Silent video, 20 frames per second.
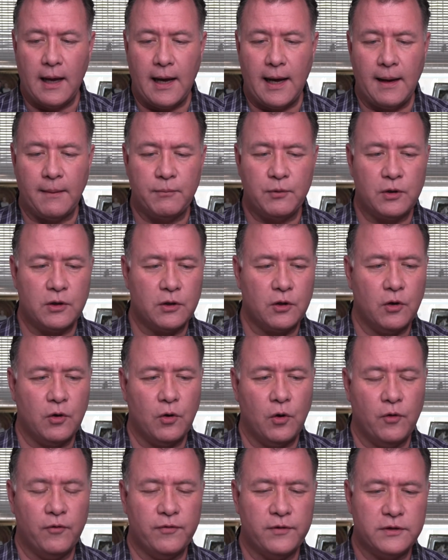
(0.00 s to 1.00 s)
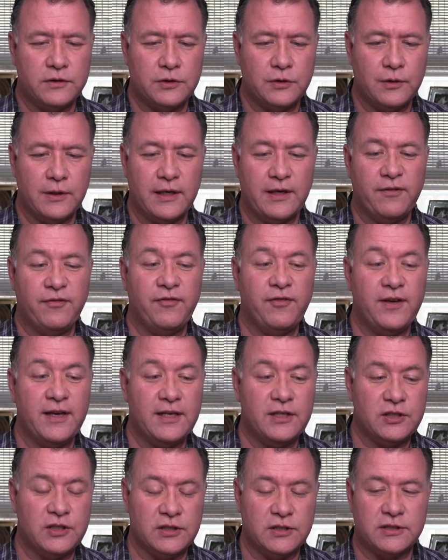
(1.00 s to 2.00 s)
I'm going to go over to
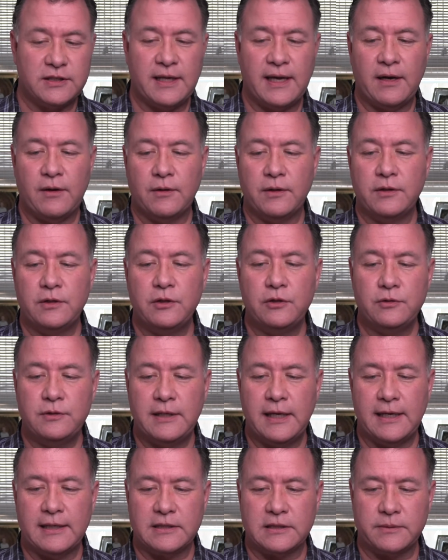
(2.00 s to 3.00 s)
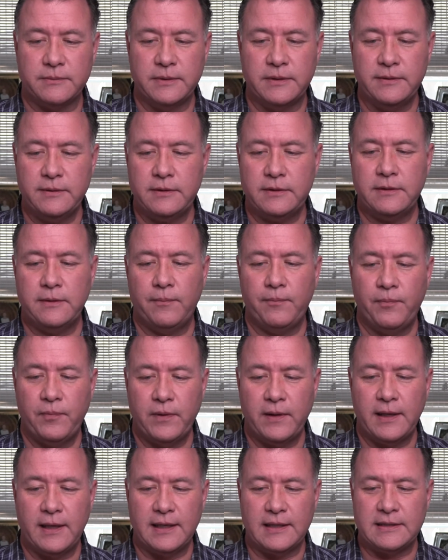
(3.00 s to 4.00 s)
Ephesians now, a New Testament
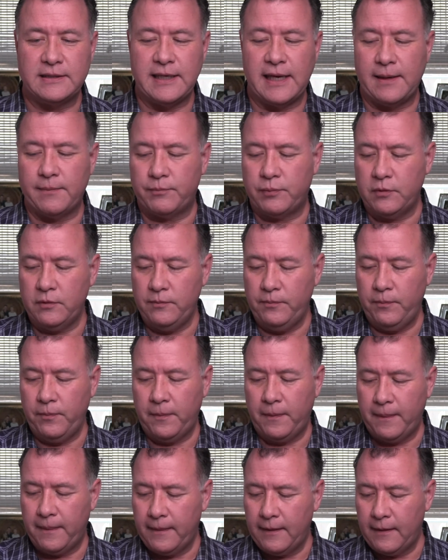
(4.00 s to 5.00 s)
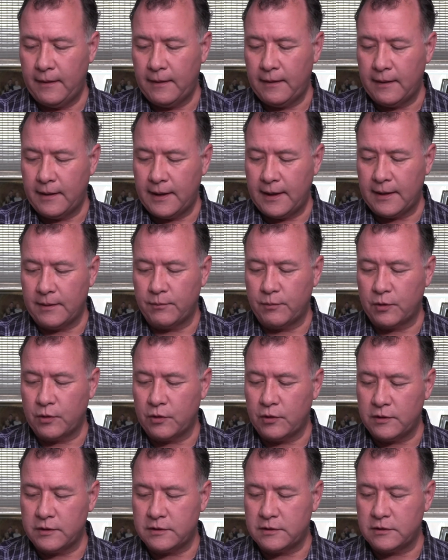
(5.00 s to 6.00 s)
example and we're
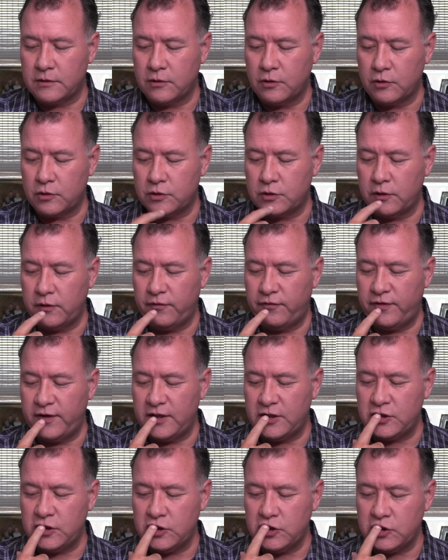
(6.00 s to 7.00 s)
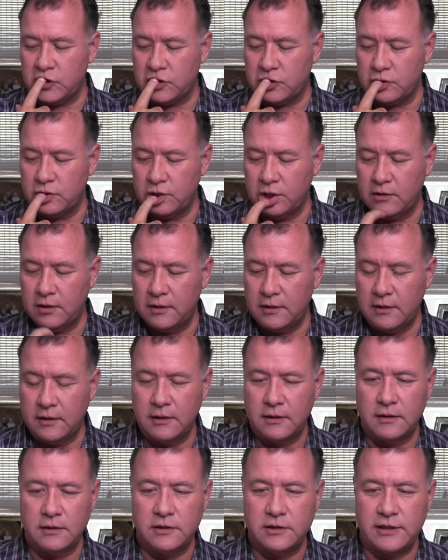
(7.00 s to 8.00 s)
going to go to Ephesians
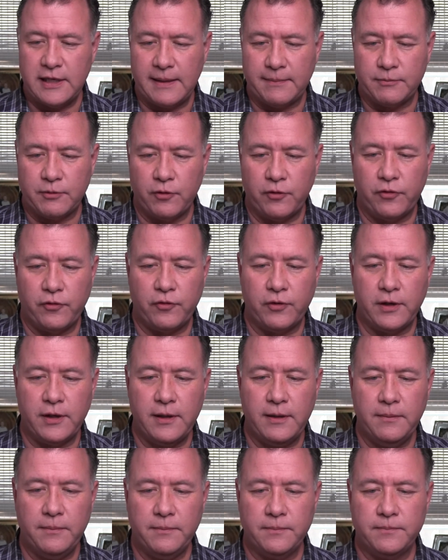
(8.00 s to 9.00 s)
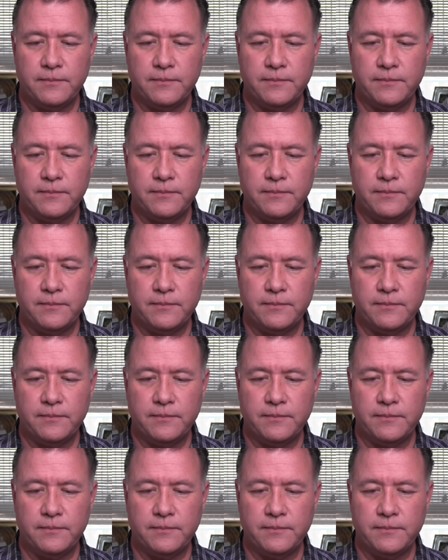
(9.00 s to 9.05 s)
chapter 3.